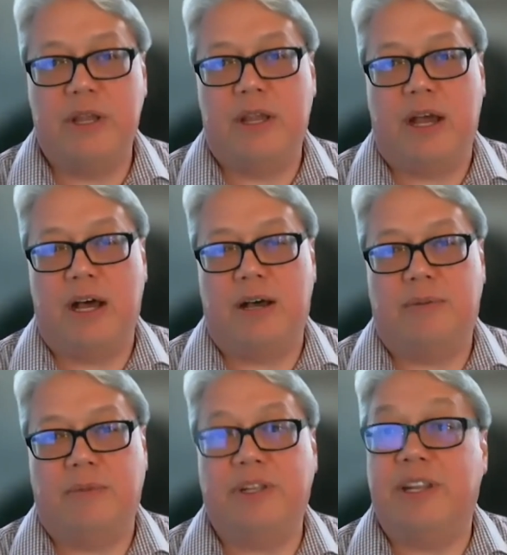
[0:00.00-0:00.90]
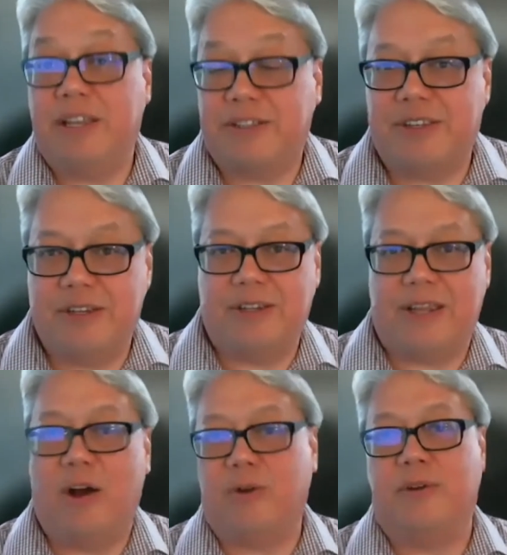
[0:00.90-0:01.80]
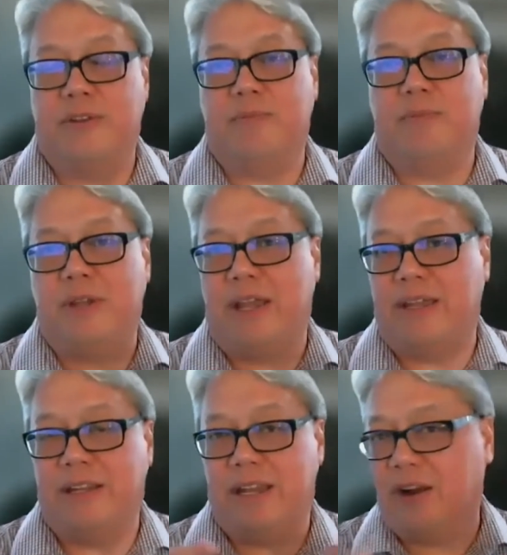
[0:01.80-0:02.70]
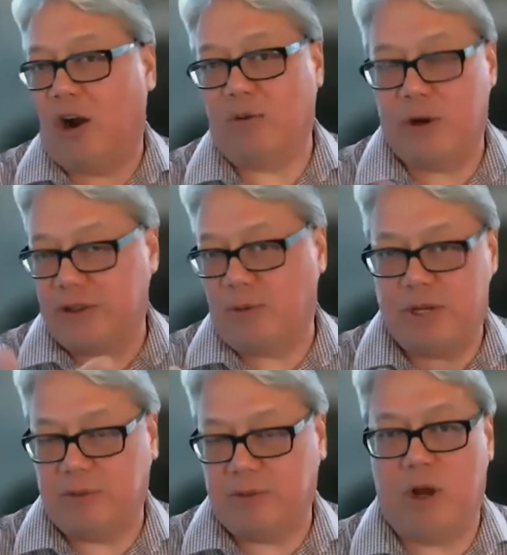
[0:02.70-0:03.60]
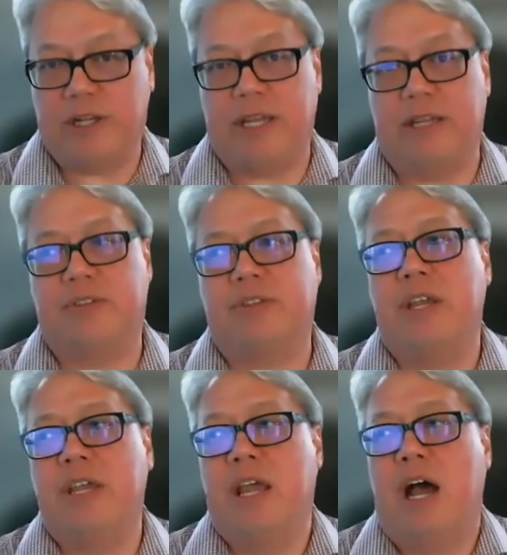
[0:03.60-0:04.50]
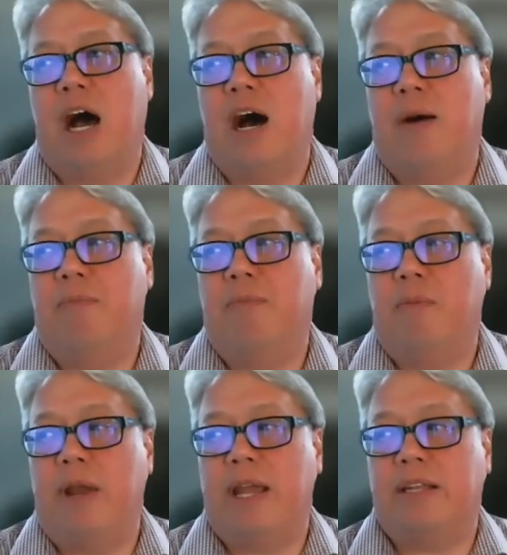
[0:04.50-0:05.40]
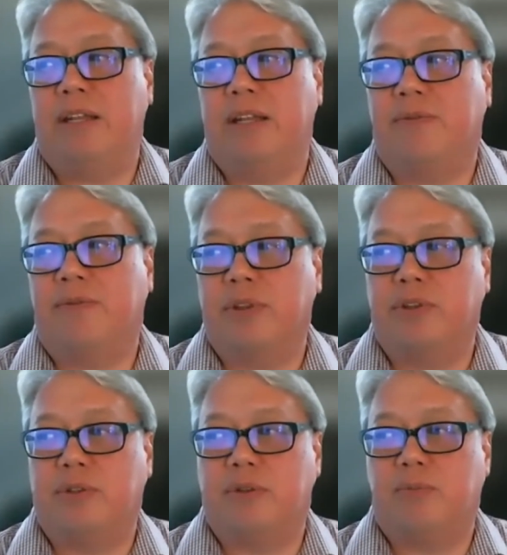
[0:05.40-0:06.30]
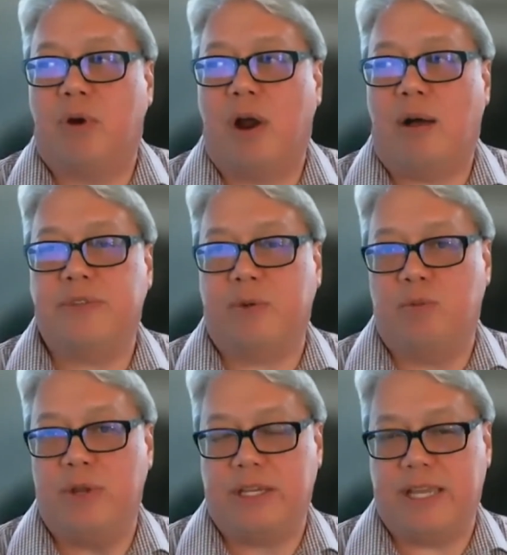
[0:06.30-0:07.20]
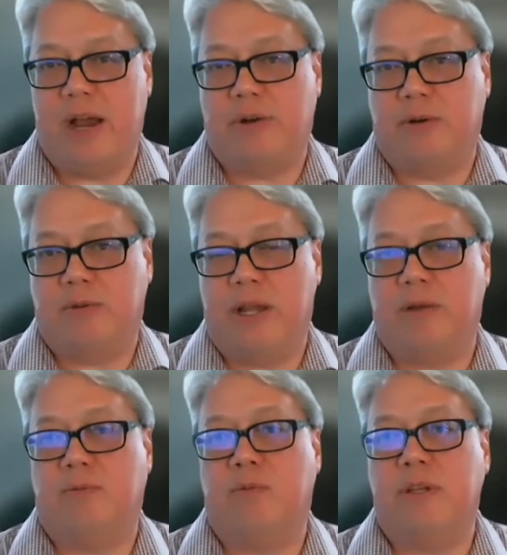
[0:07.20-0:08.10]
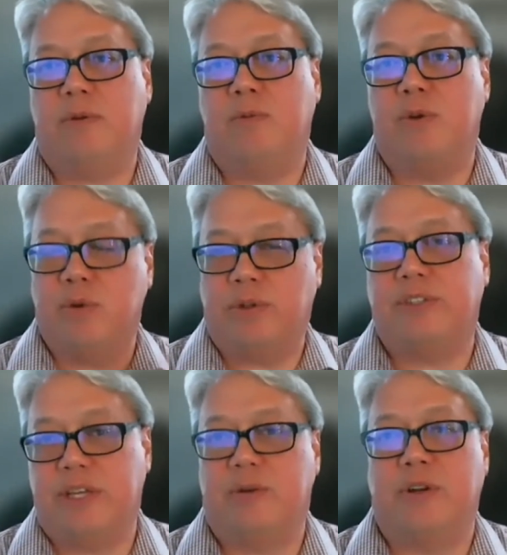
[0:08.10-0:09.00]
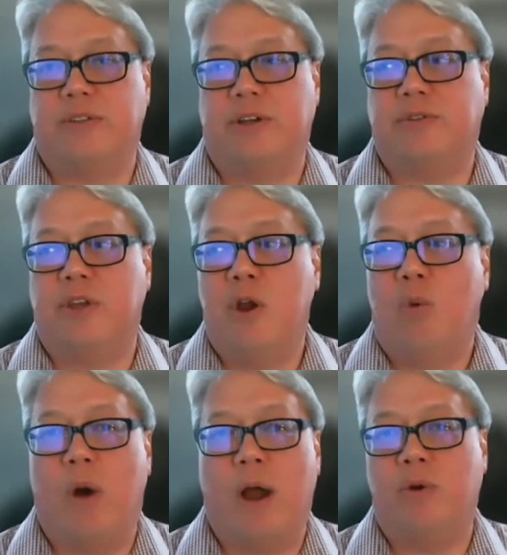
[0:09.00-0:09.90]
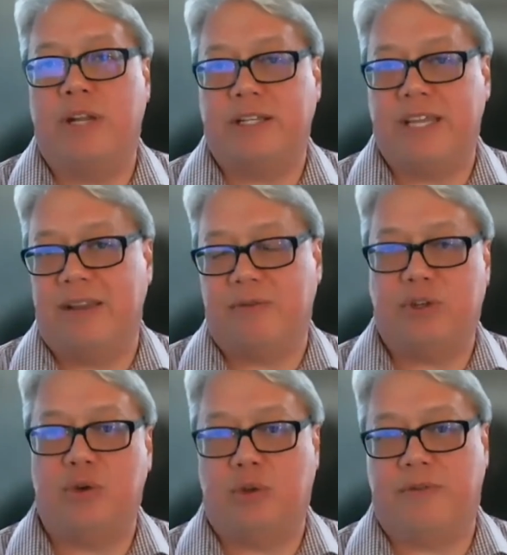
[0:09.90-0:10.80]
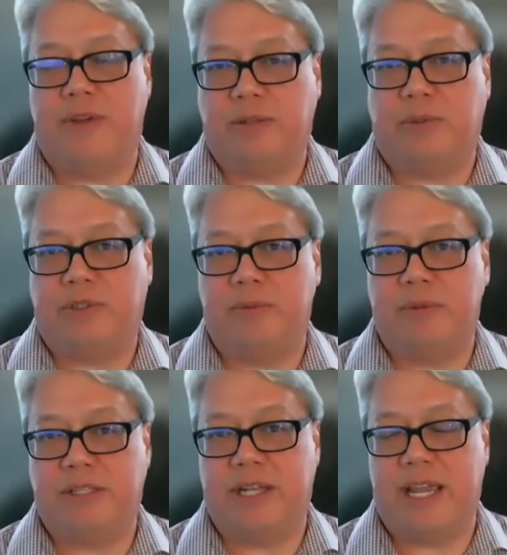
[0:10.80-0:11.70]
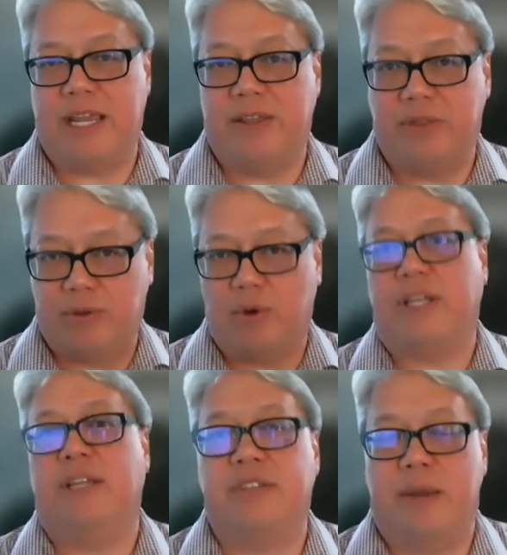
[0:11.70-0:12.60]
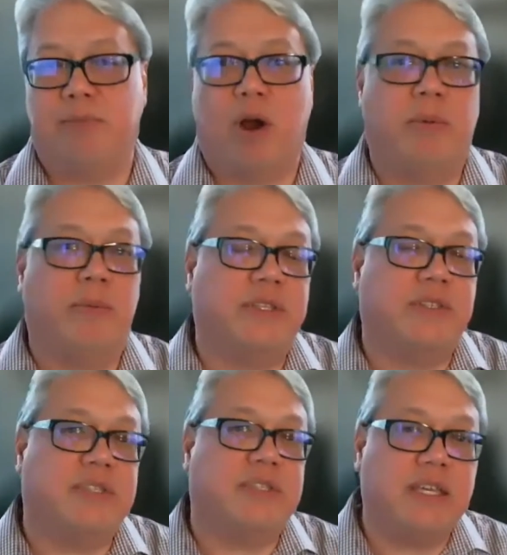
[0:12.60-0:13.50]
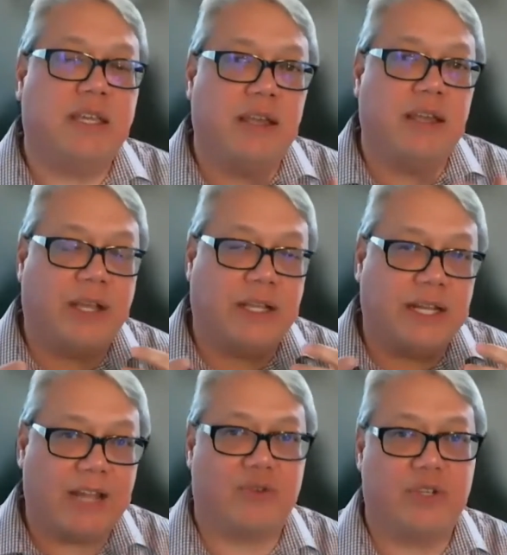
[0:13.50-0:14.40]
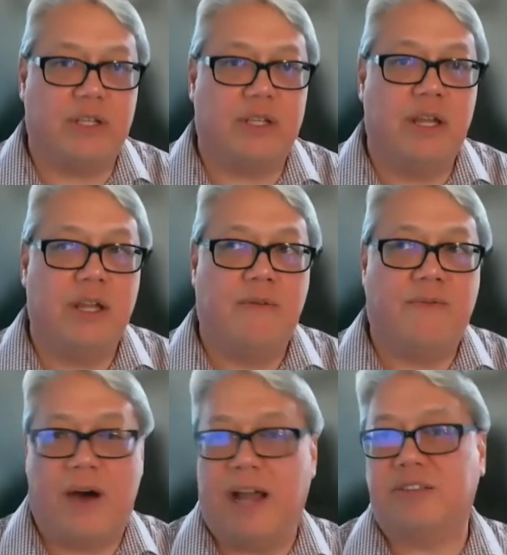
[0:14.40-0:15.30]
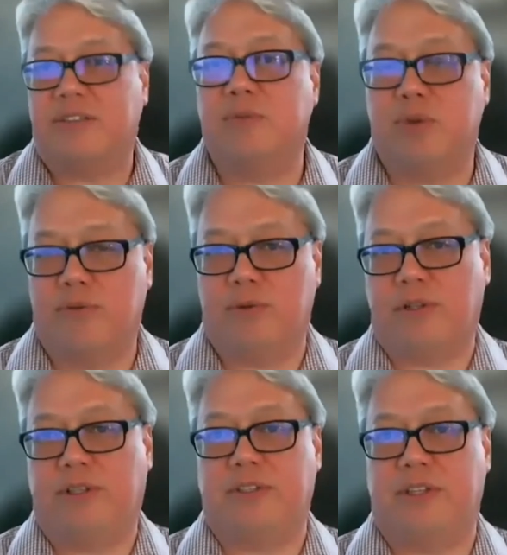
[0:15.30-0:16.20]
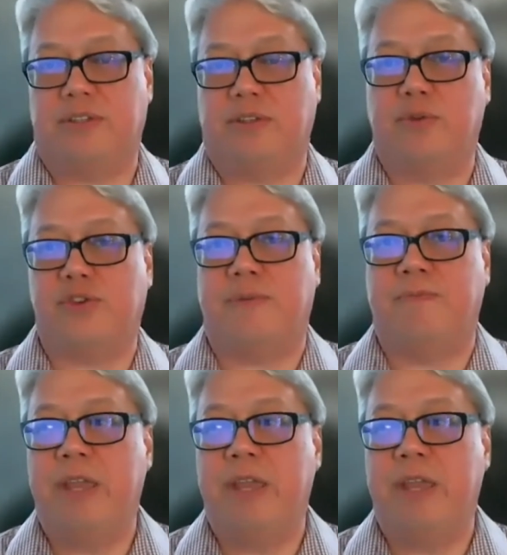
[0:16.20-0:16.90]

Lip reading: NISQ algorithm and hardware that we can run against. And for the problems that we encounter, right, we really say to ourselves, why wouldn't I take every tool available to me today and throw it against that problem and see if I can actually find some sort of realistic solution.